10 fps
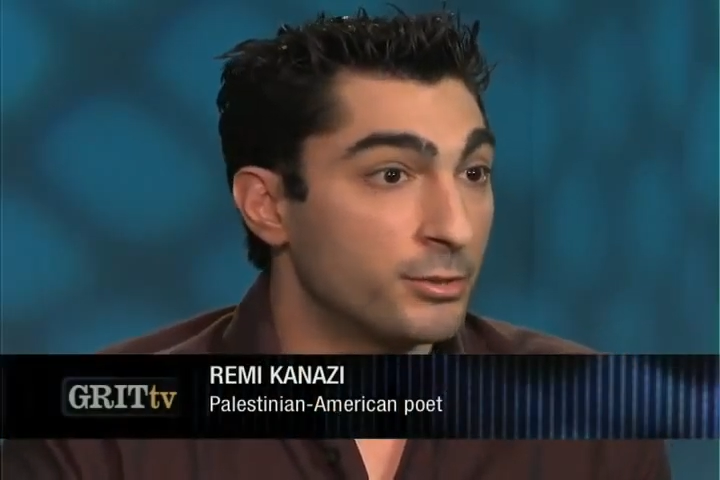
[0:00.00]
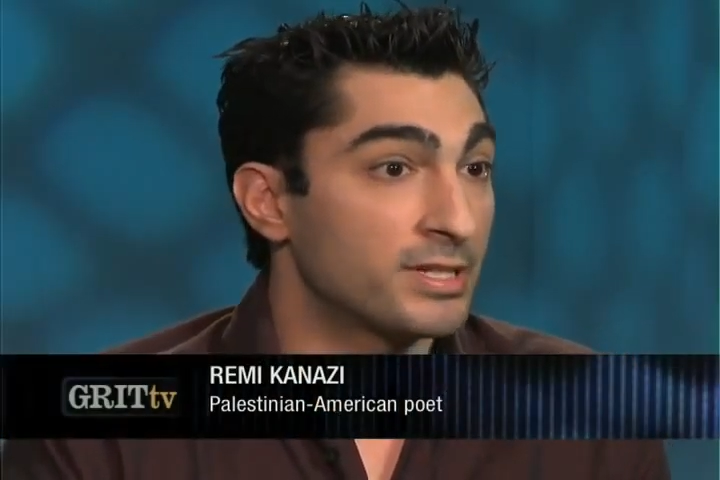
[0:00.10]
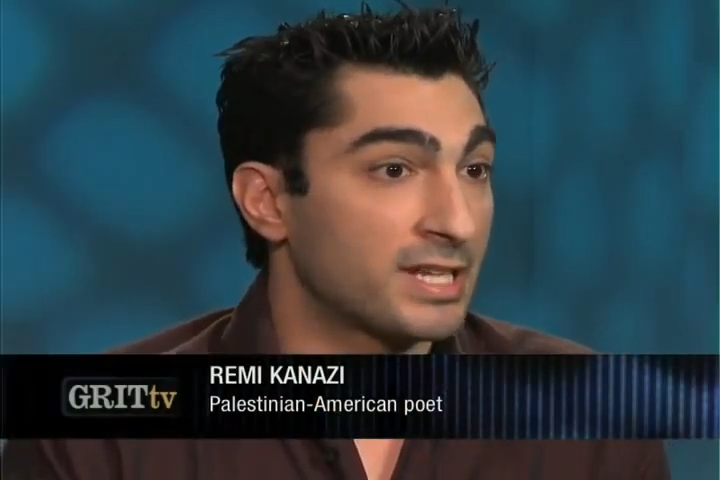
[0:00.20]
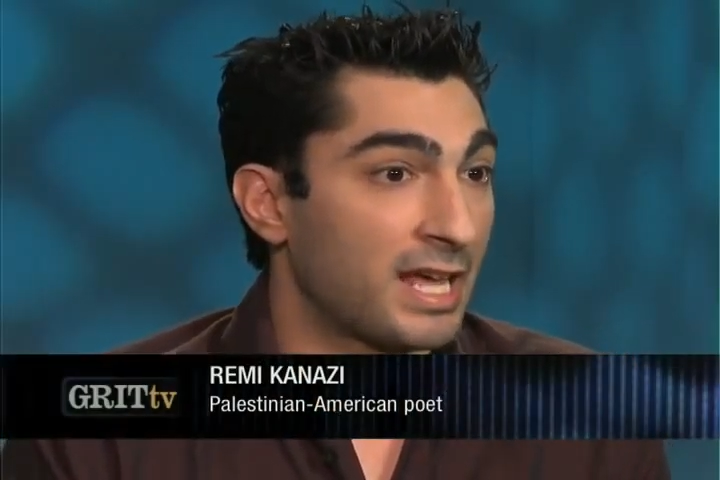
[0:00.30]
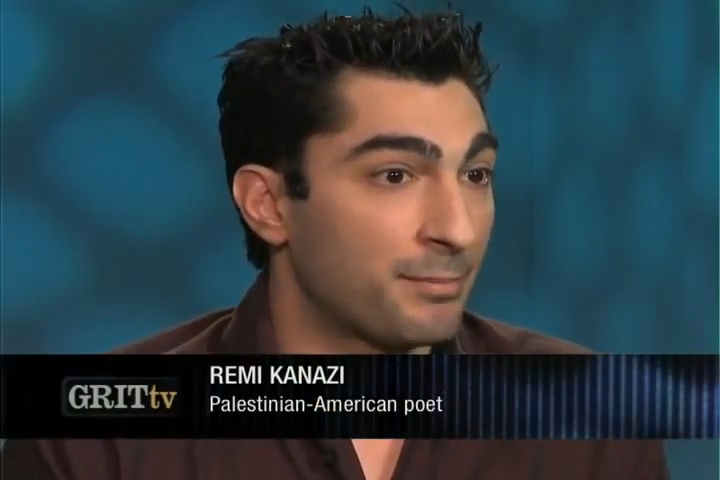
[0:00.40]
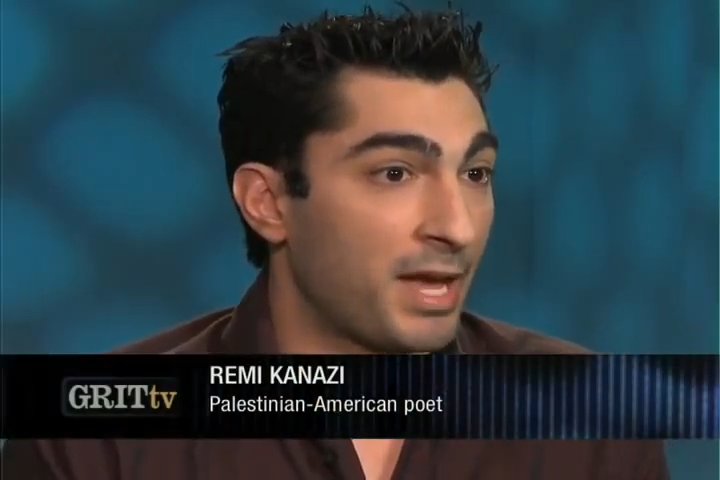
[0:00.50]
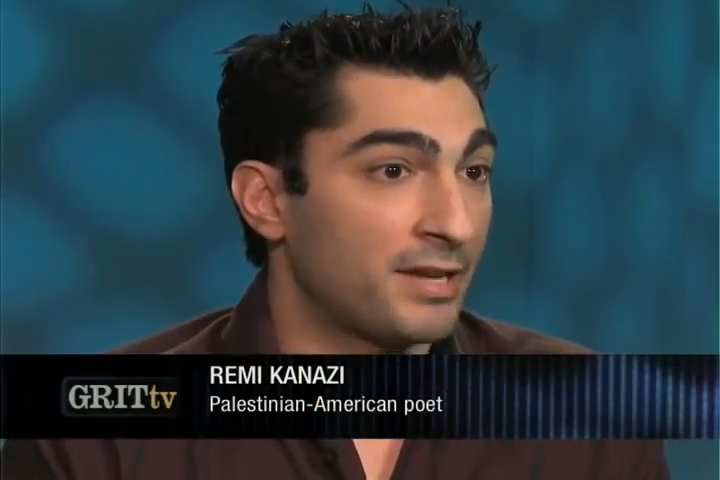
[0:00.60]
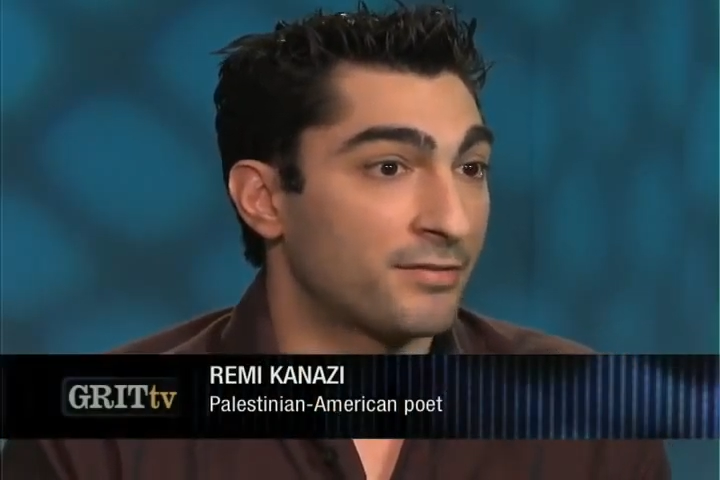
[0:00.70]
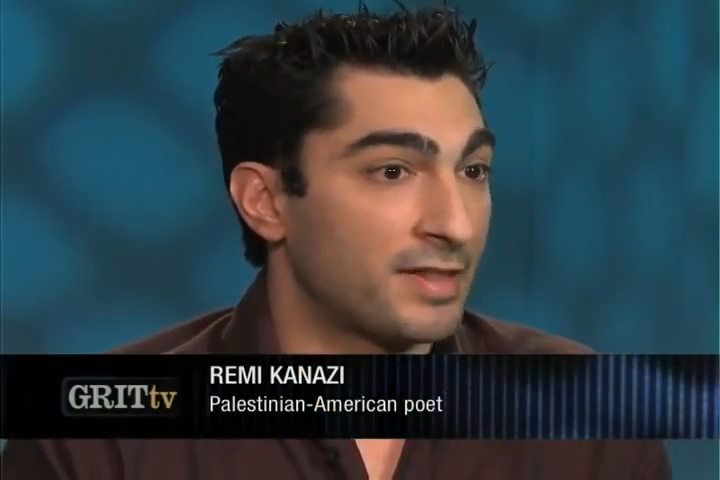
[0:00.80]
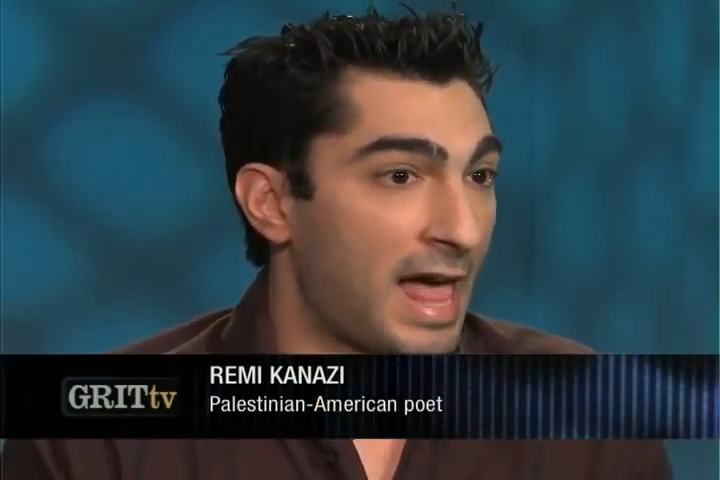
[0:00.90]
U S
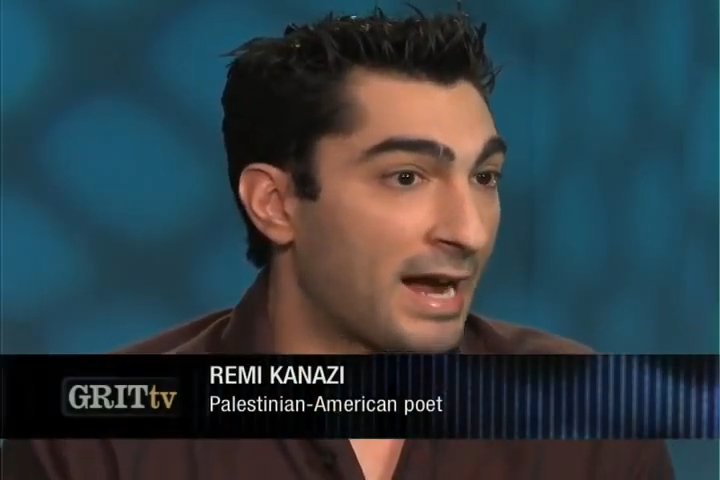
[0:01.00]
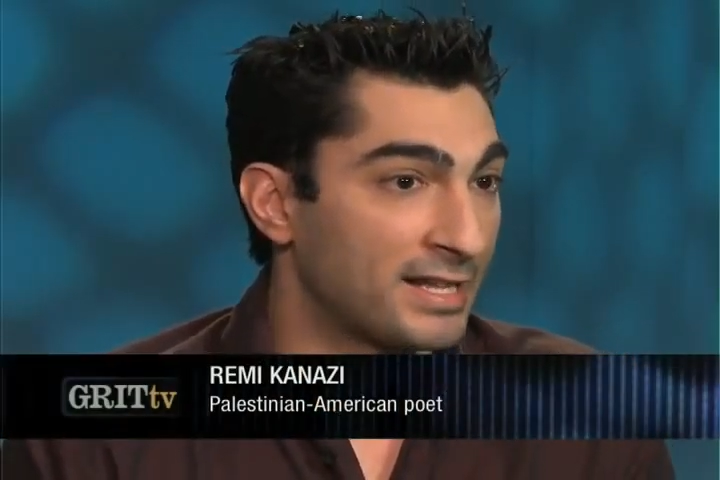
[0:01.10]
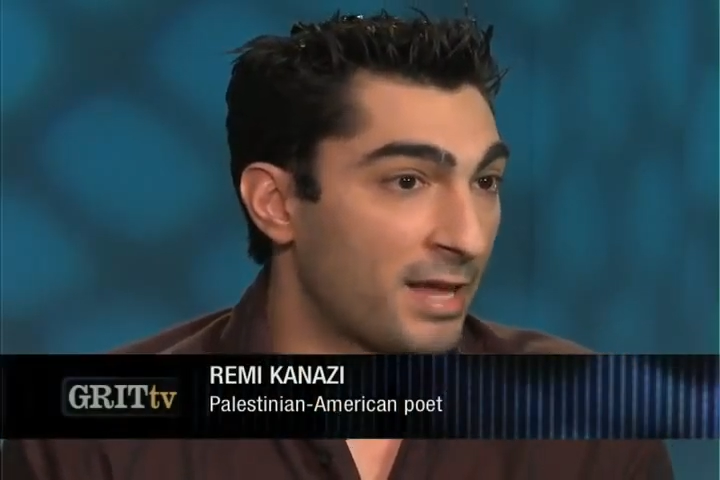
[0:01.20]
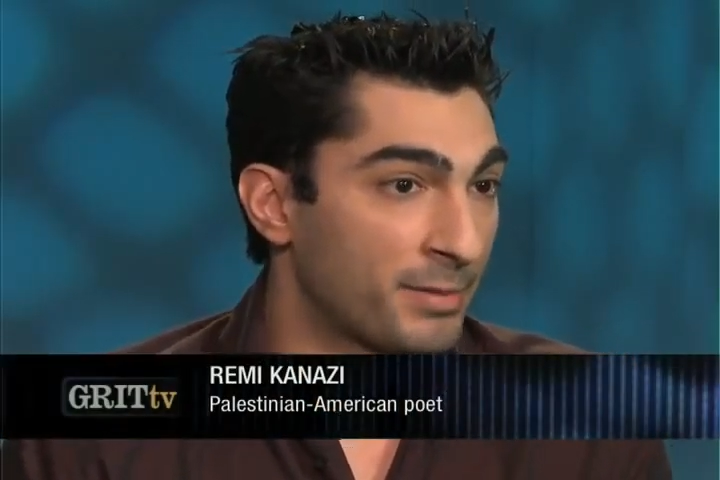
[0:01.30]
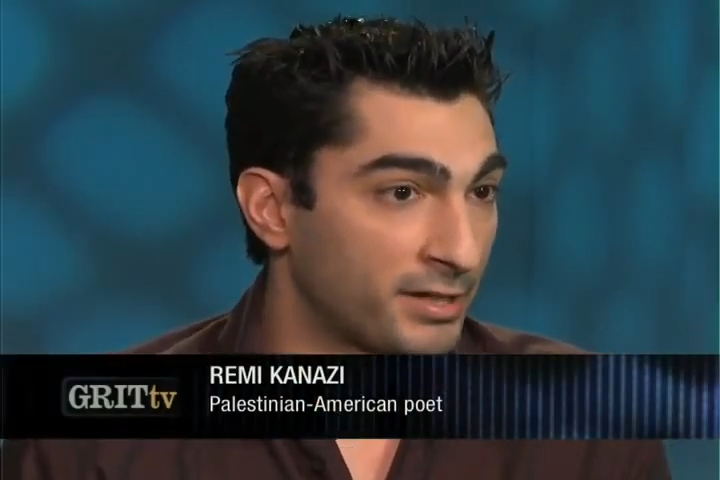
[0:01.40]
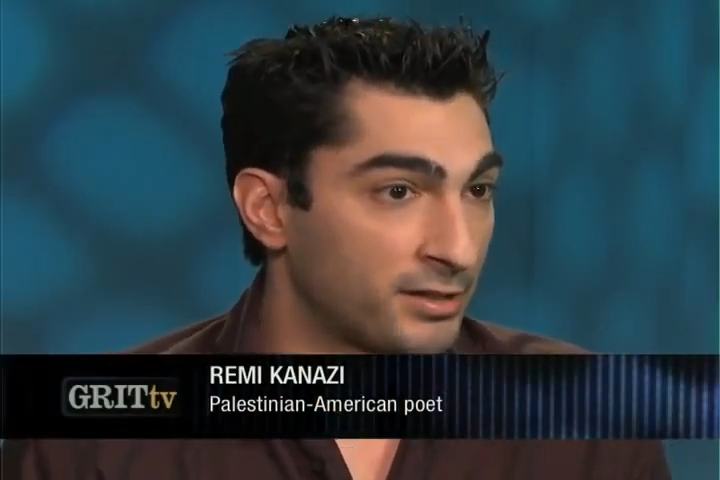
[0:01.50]
campaign for the academic